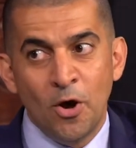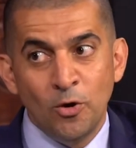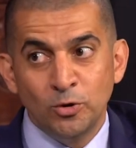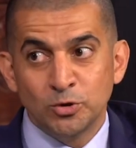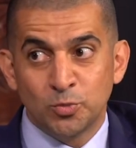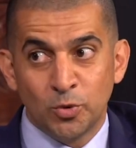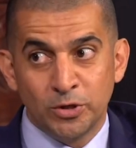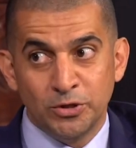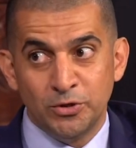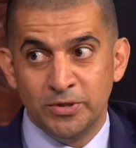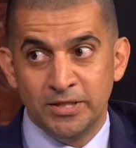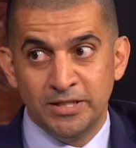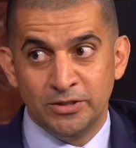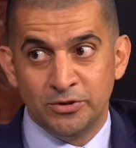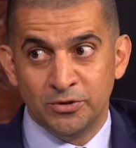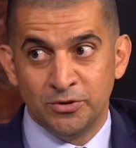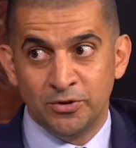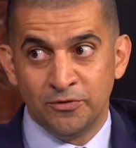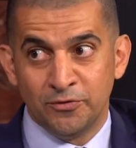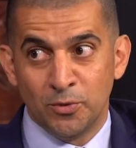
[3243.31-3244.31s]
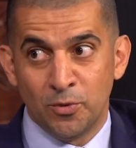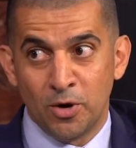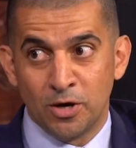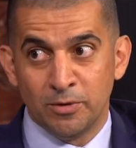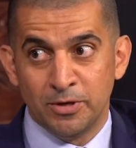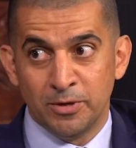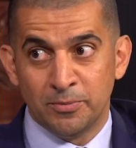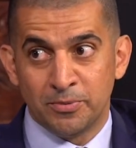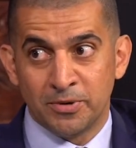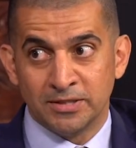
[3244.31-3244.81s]
knows what you need to do if you want
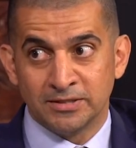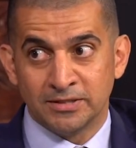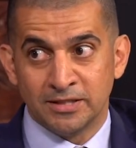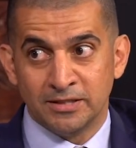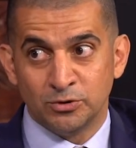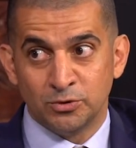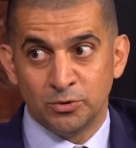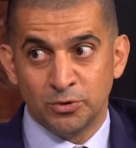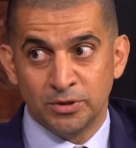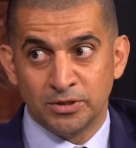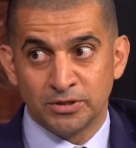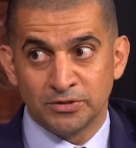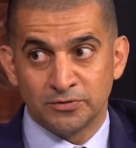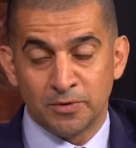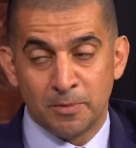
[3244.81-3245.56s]
to be a president two years